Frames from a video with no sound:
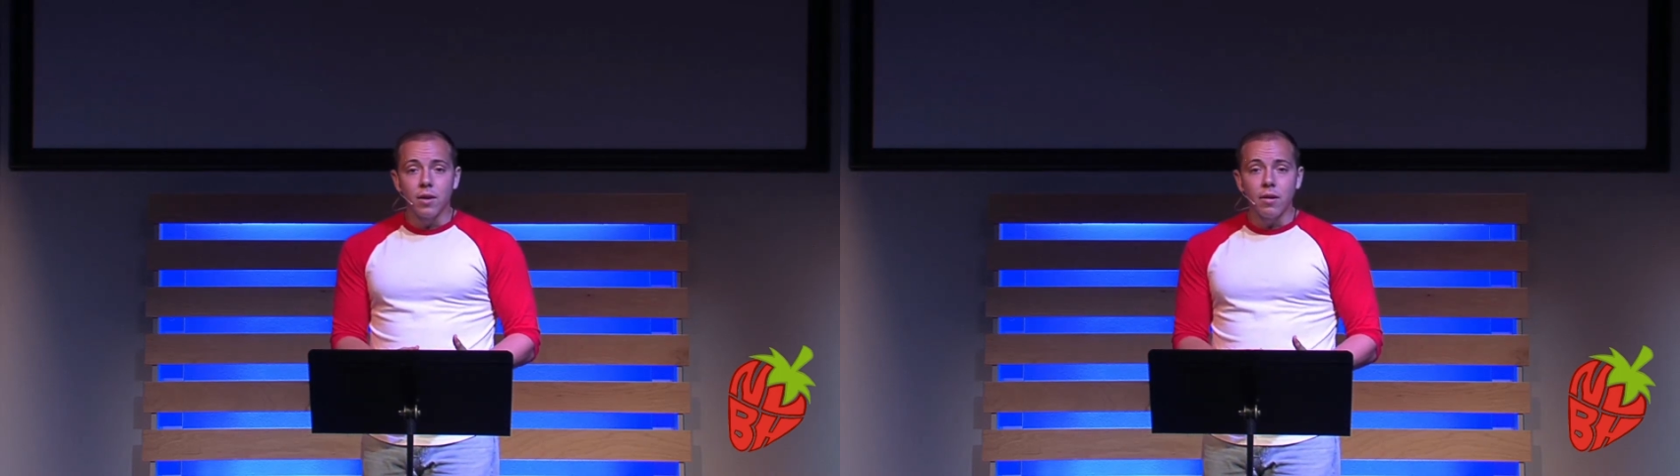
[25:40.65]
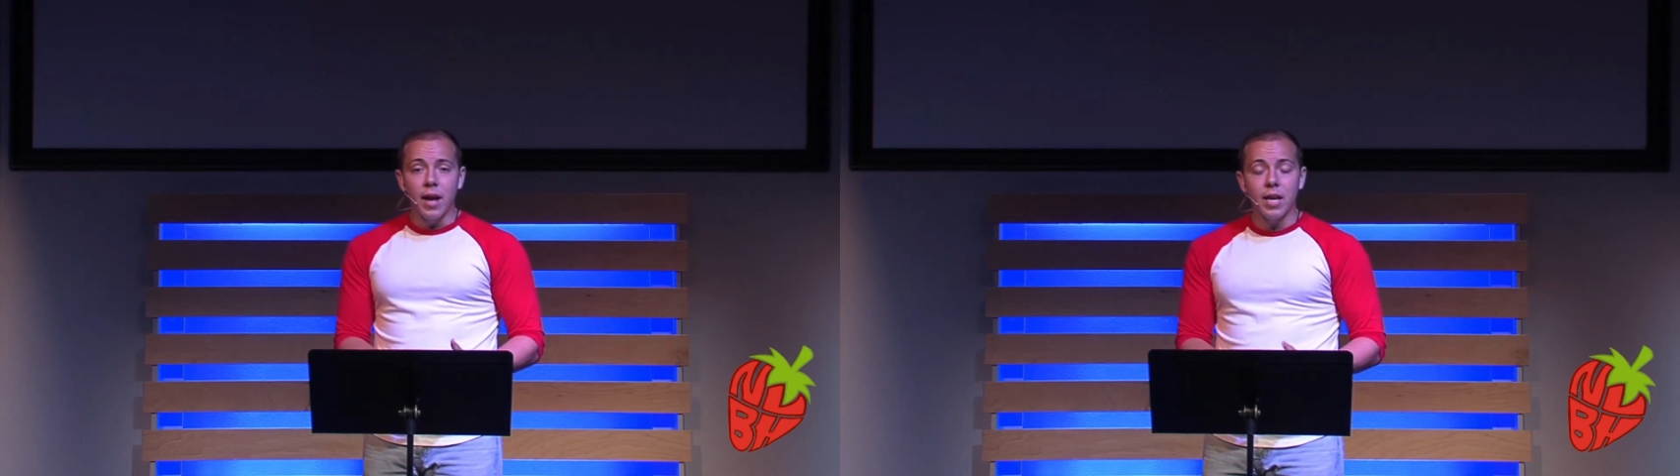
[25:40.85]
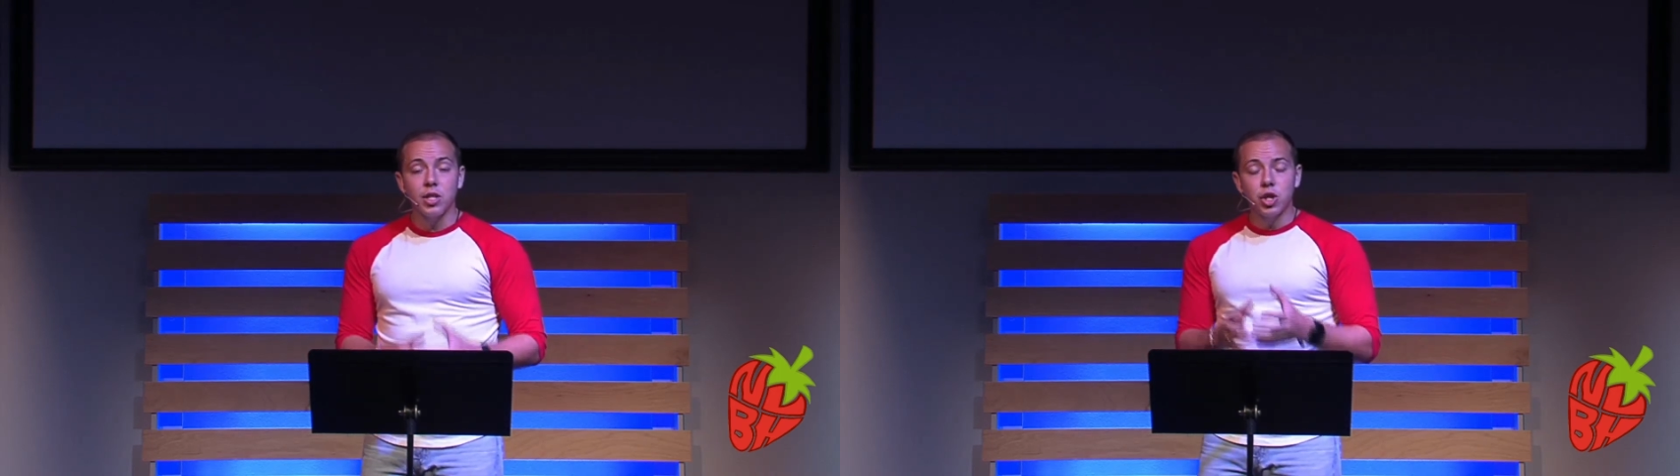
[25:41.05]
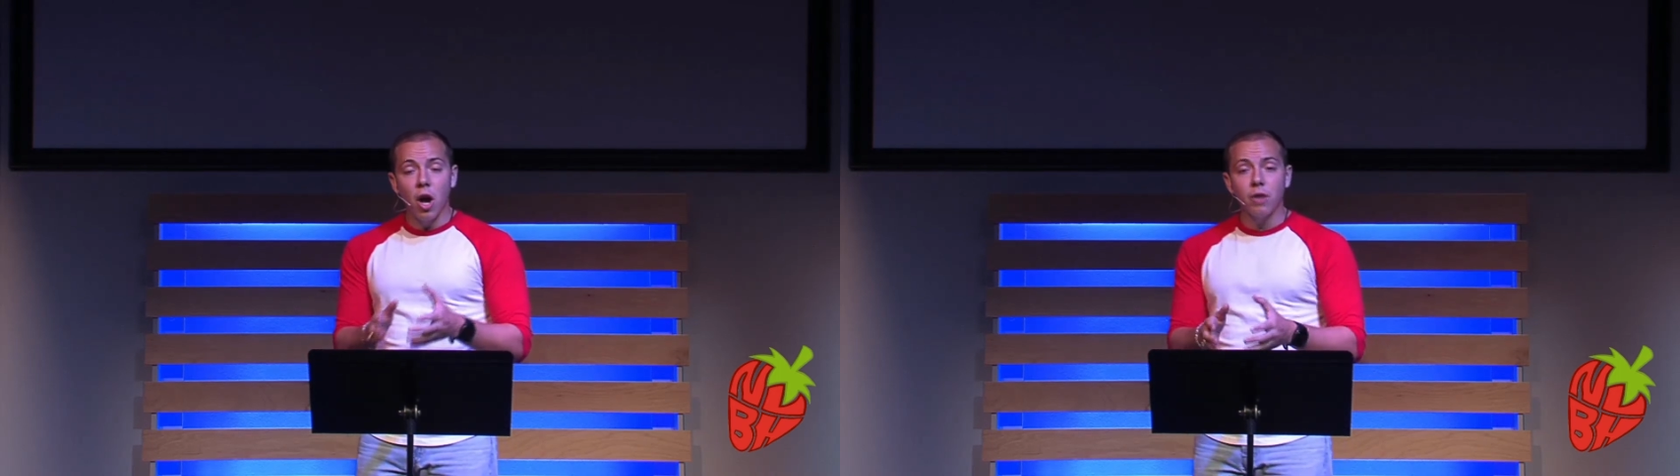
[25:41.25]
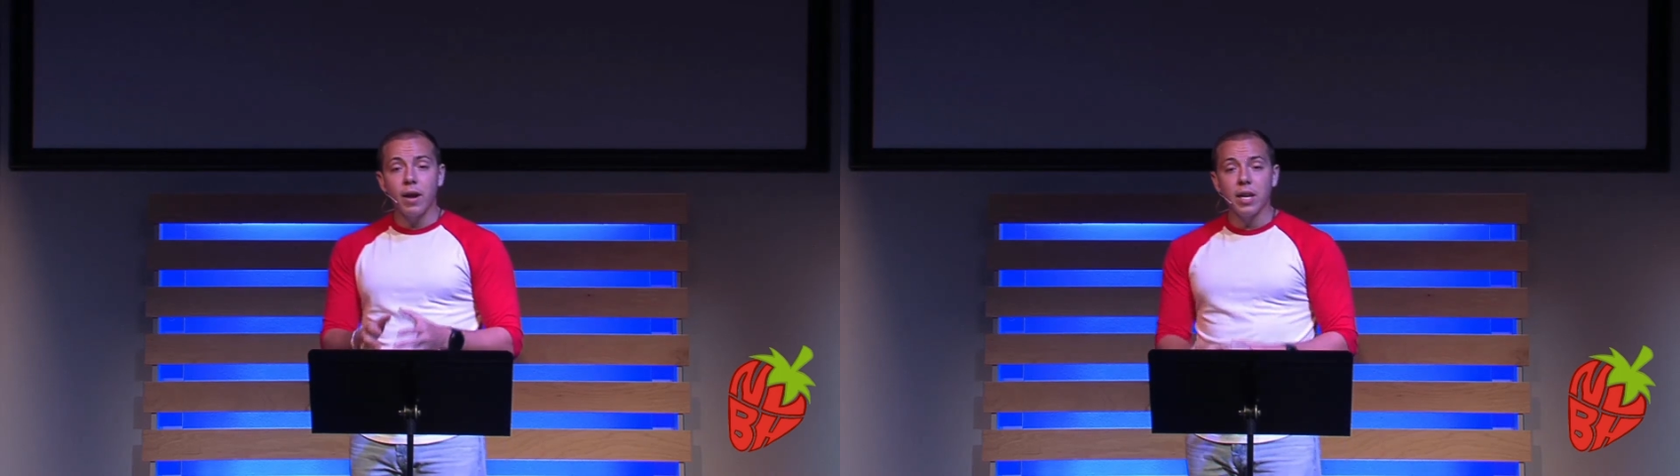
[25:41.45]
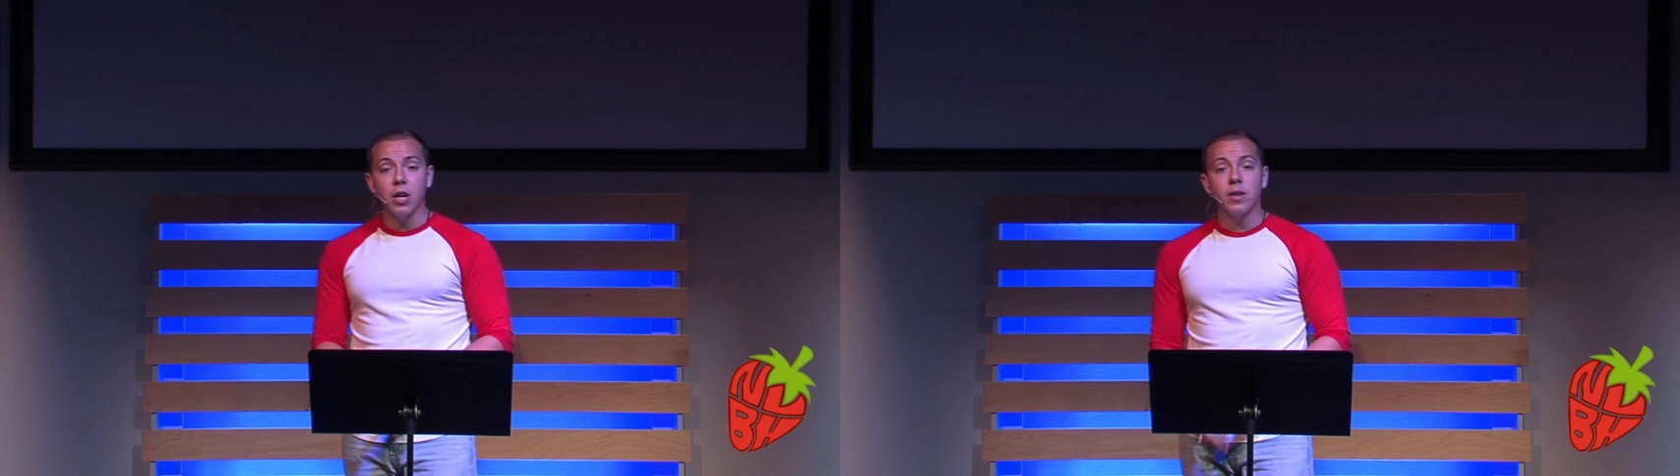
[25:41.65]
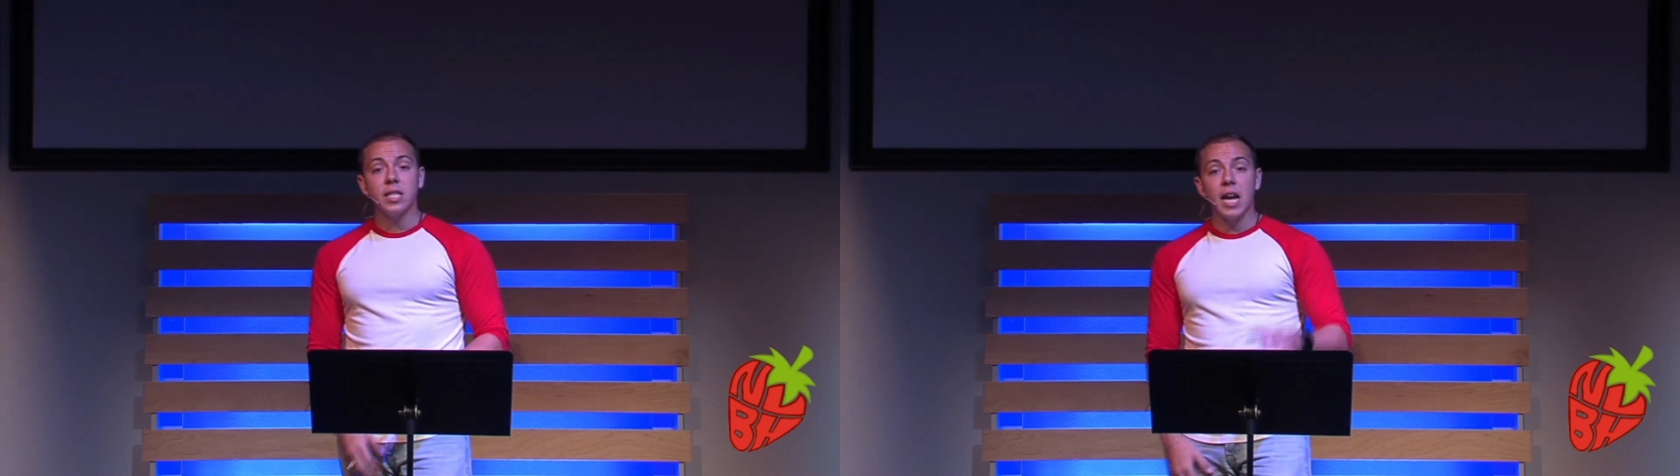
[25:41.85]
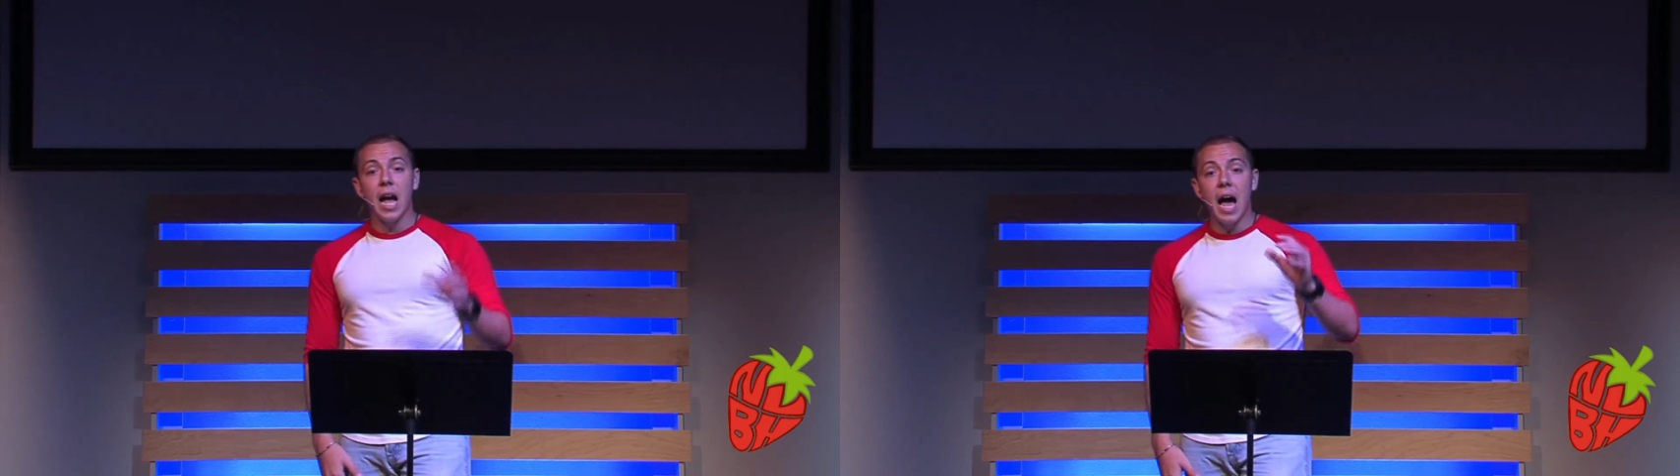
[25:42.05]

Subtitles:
Right? And John right here is saying,